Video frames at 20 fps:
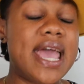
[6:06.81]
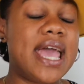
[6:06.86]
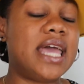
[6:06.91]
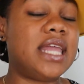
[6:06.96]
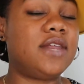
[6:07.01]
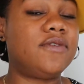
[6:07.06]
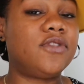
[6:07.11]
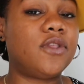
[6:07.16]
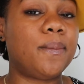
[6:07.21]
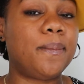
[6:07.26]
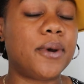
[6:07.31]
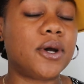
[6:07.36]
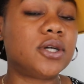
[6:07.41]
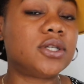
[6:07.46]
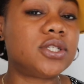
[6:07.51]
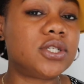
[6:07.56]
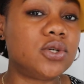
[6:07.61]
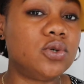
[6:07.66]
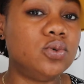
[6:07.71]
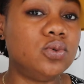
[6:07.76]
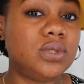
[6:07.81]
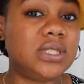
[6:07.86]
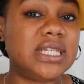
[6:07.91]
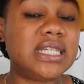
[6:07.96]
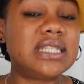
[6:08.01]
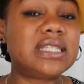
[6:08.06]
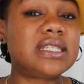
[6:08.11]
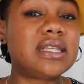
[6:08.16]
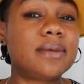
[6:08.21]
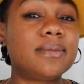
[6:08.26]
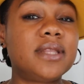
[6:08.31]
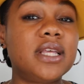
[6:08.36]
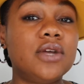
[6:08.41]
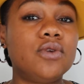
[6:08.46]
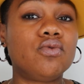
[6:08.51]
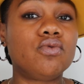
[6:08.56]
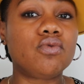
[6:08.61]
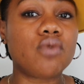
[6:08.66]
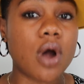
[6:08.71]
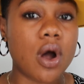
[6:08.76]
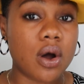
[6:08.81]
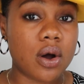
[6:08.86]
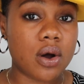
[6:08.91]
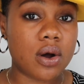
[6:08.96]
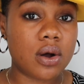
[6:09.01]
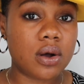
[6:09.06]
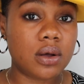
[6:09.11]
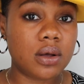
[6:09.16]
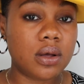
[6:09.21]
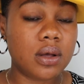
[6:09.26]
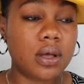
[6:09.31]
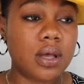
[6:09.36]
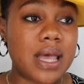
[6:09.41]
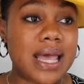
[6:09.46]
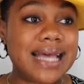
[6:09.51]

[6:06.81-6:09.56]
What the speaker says: And if the person who did something wrong